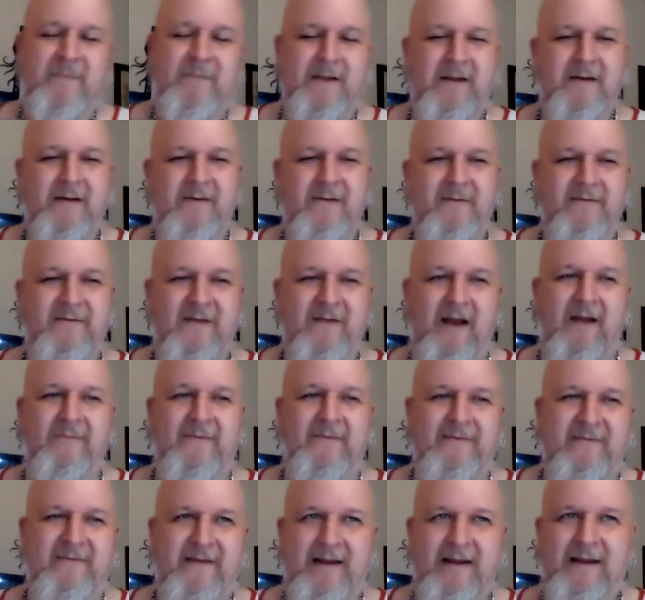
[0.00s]
You know,
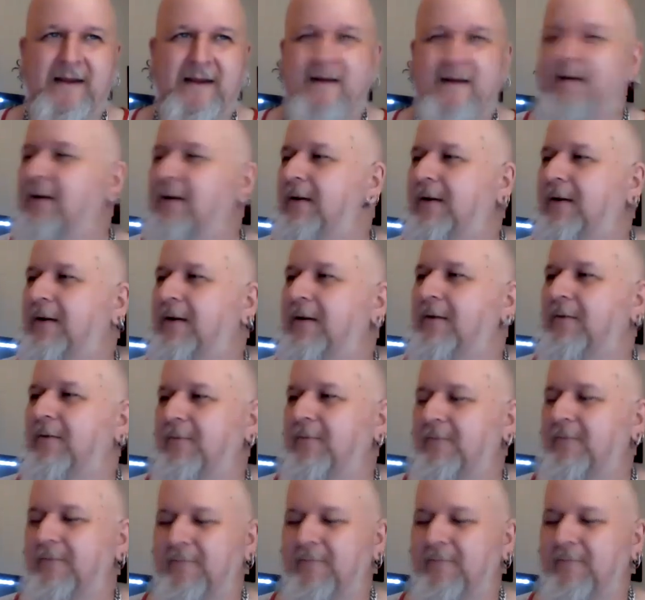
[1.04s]
time's ticking. You know,